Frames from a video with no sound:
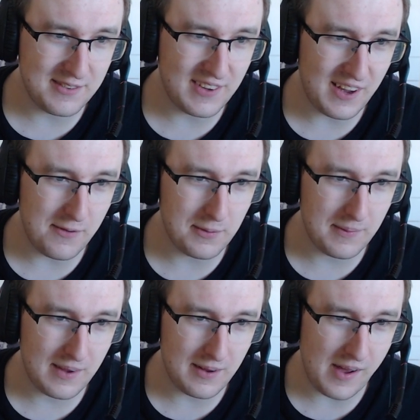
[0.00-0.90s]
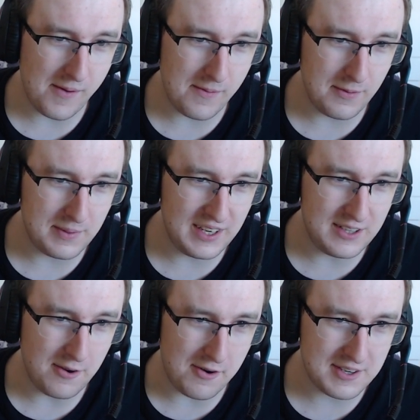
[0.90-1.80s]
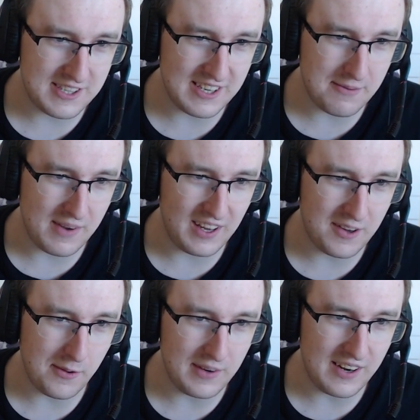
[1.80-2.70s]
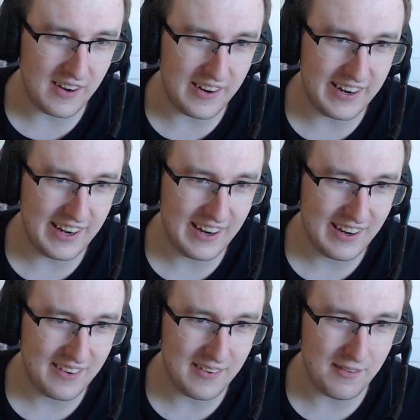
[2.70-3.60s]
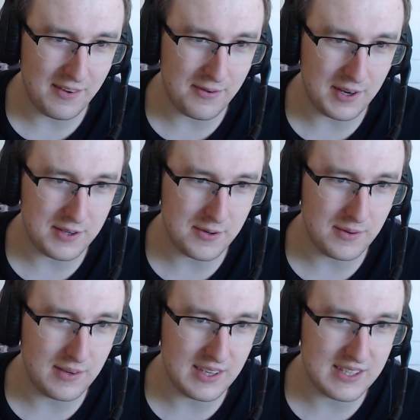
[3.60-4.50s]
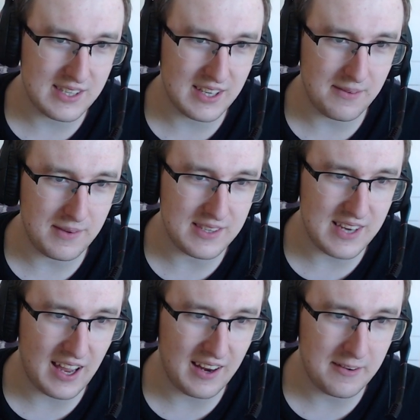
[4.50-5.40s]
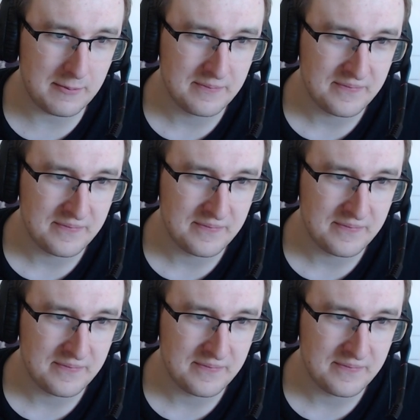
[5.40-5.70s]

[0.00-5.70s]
think I will be doxing my code that hard if I show you this. Give me a second.